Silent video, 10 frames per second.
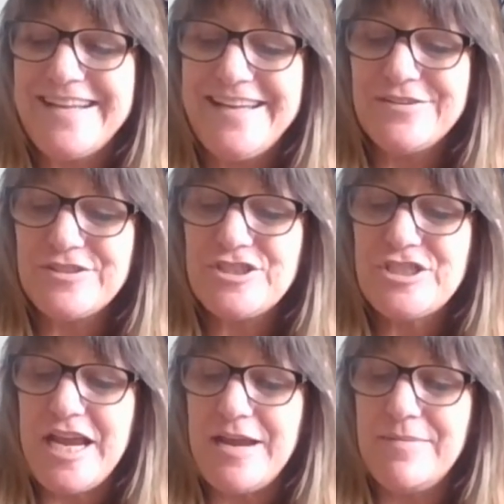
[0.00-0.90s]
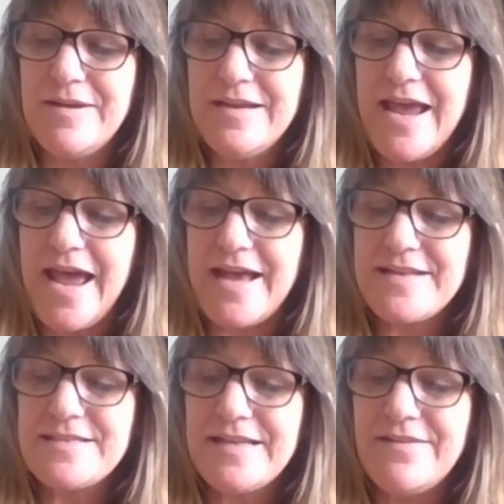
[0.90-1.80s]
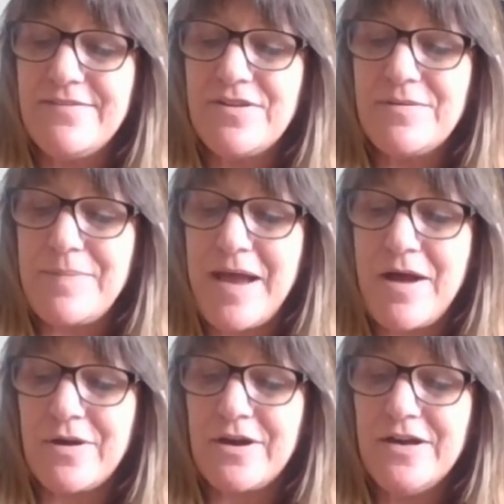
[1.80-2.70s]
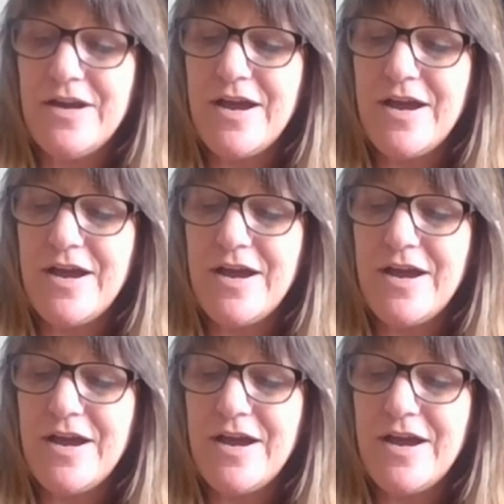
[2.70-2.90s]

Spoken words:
healed shame has the infinite power